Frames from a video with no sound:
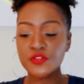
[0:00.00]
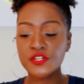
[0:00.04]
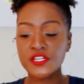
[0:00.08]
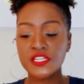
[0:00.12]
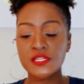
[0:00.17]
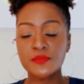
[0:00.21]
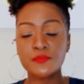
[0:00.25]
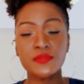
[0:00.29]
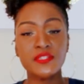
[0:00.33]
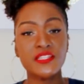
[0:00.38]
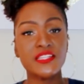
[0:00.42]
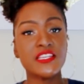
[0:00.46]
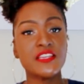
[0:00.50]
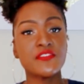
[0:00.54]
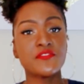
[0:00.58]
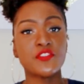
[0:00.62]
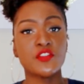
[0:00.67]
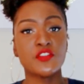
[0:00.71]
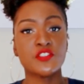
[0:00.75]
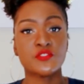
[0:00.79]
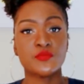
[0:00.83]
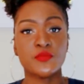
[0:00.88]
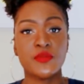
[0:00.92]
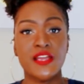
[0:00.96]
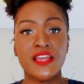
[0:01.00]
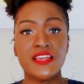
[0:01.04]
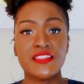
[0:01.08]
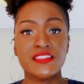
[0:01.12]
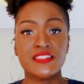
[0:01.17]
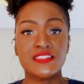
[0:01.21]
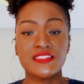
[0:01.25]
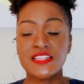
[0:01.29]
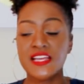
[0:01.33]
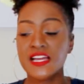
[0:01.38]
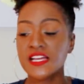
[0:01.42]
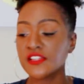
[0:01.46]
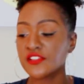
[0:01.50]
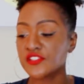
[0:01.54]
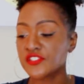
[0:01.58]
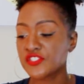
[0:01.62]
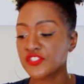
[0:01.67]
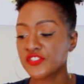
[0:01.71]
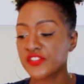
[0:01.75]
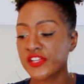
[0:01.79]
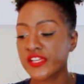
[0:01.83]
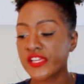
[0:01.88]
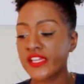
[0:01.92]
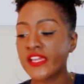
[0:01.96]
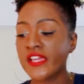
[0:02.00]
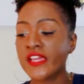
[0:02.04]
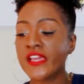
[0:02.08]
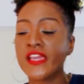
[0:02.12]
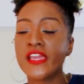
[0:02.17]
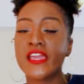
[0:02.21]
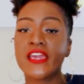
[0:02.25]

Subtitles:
Couldn't believe those were at the Dollar Tree.